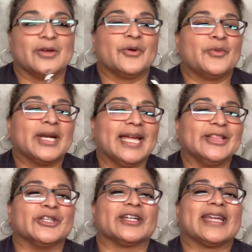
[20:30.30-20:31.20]
When I
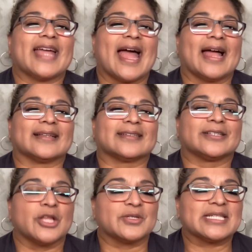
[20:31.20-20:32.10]
look
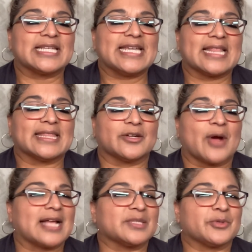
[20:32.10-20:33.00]
closely at the
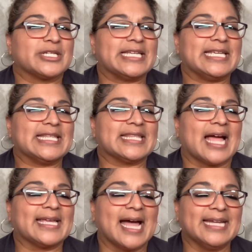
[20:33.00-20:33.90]
grasper teeth,
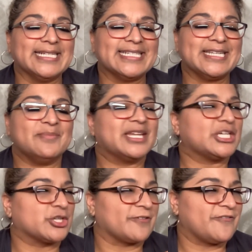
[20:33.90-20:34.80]
I kind of see
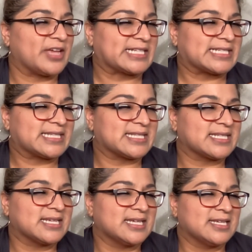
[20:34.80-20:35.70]
miniature
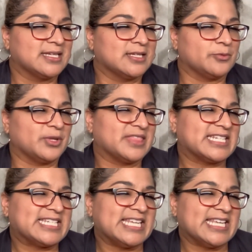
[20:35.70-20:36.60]
fists with the
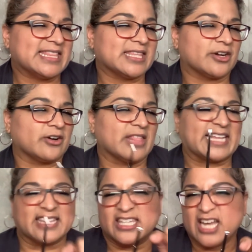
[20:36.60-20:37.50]
teeth that are
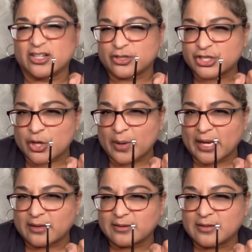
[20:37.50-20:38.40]
like the knuckles
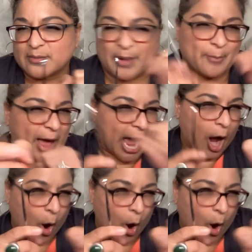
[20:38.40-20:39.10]
showing. Pow, pow!